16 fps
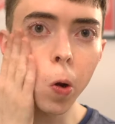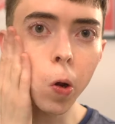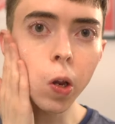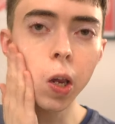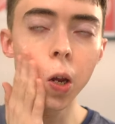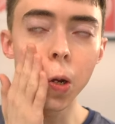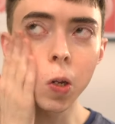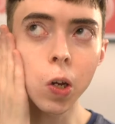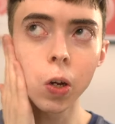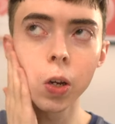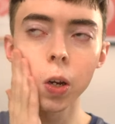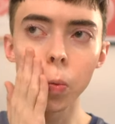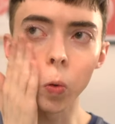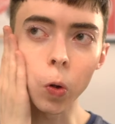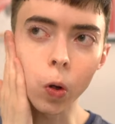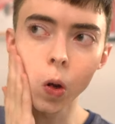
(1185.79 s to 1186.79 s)
I can't tell you
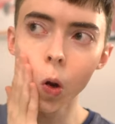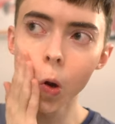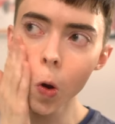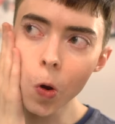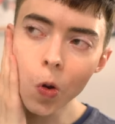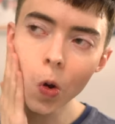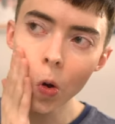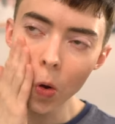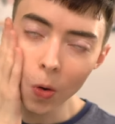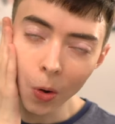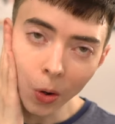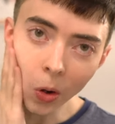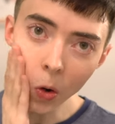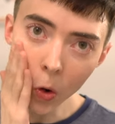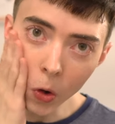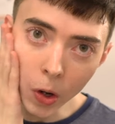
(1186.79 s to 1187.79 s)
how many
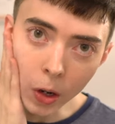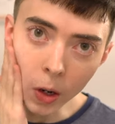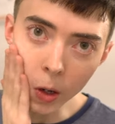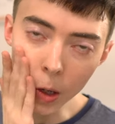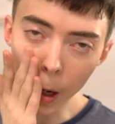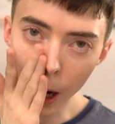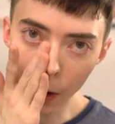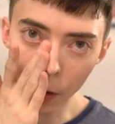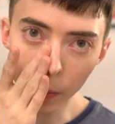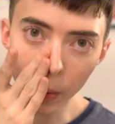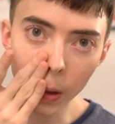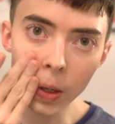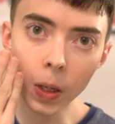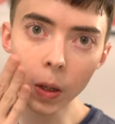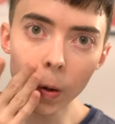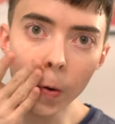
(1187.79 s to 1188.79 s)
ingredients I have on my
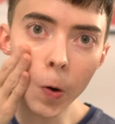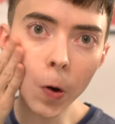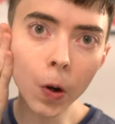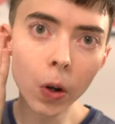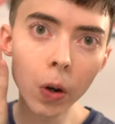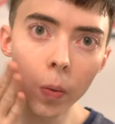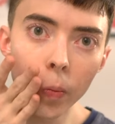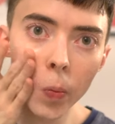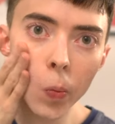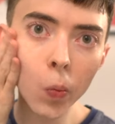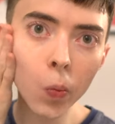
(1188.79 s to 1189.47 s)
skin right now.